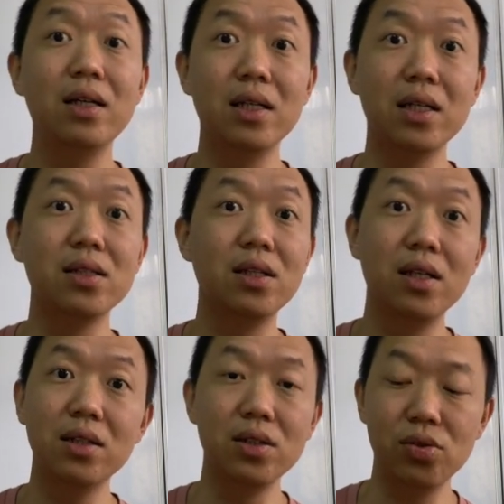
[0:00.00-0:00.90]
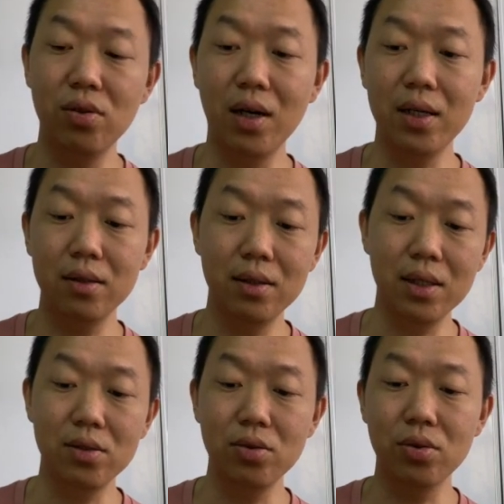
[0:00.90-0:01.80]
is destroyed.
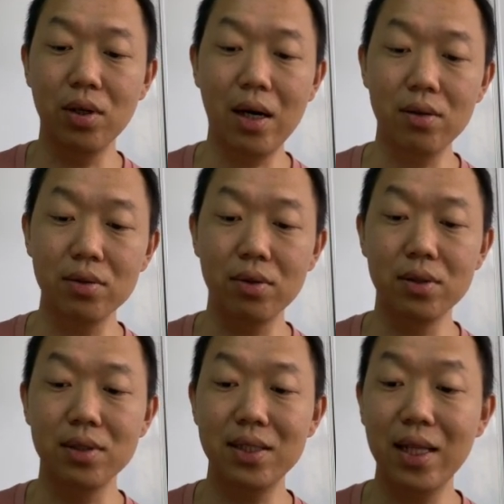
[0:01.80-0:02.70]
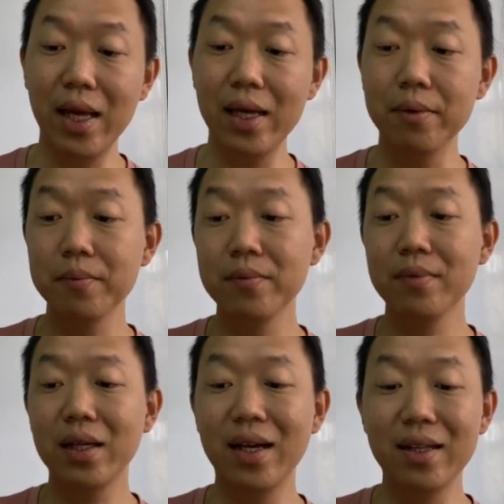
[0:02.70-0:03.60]
There's no house for you to stay.
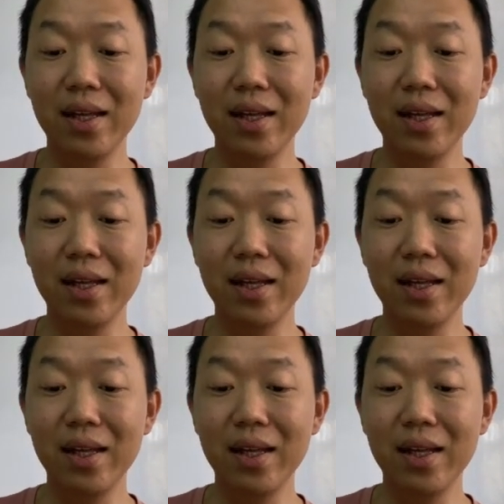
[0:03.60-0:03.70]
And